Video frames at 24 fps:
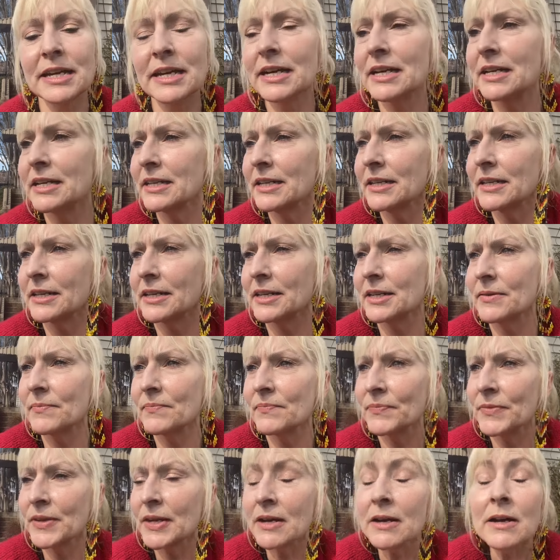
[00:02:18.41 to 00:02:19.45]
And um,
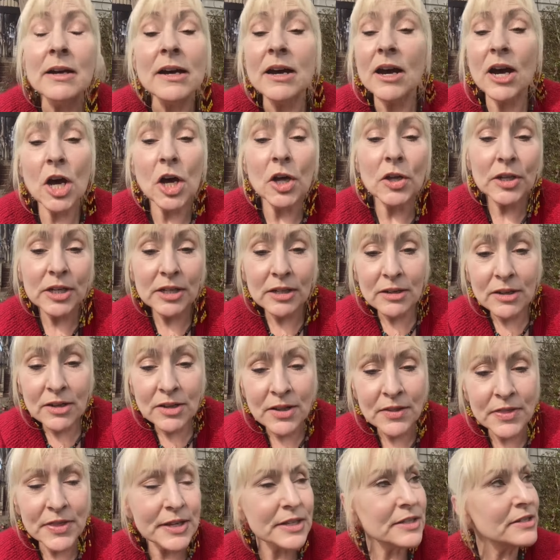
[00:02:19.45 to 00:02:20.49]
all in all,
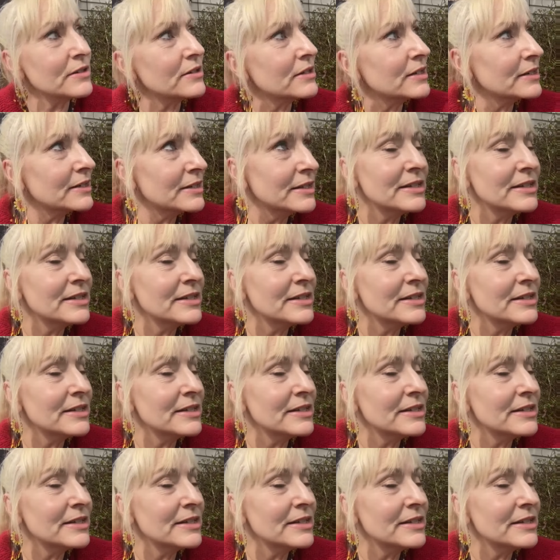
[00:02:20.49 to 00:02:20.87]
things are good.